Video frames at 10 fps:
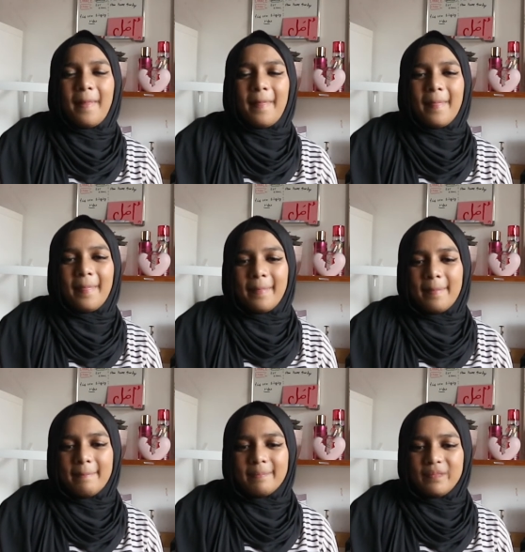
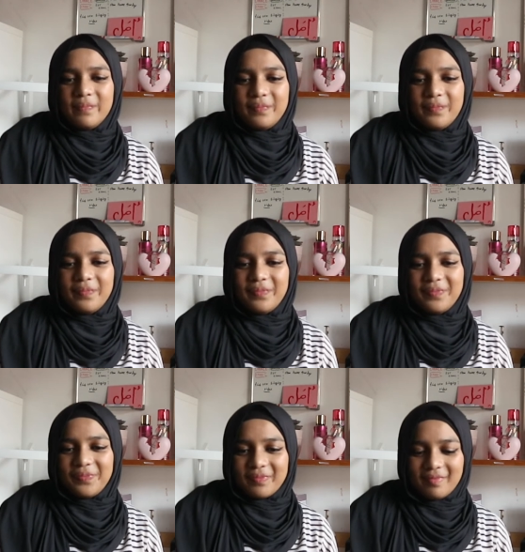
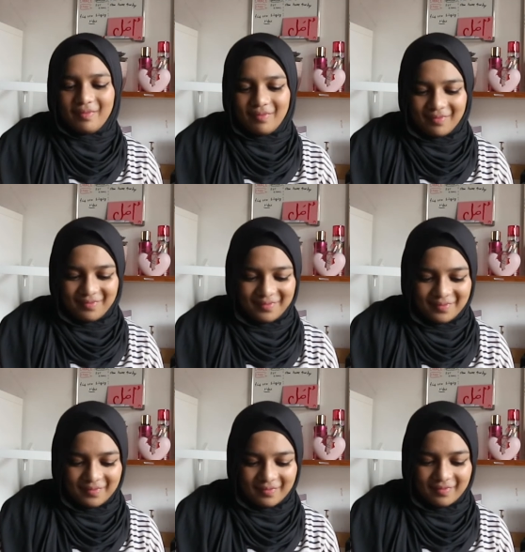
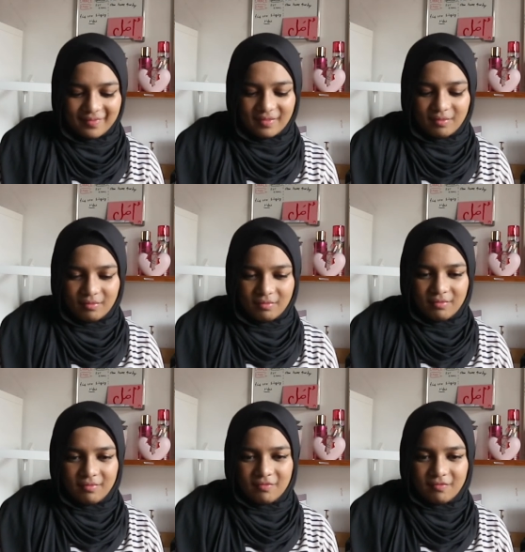
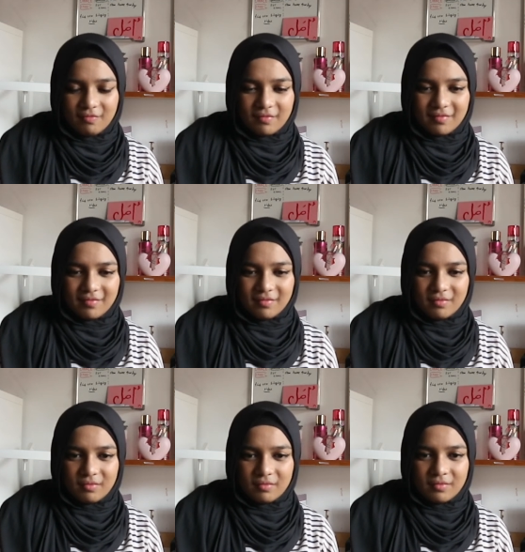
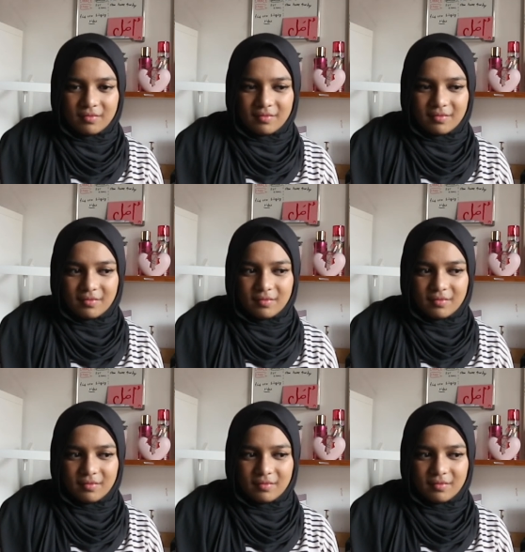(silence)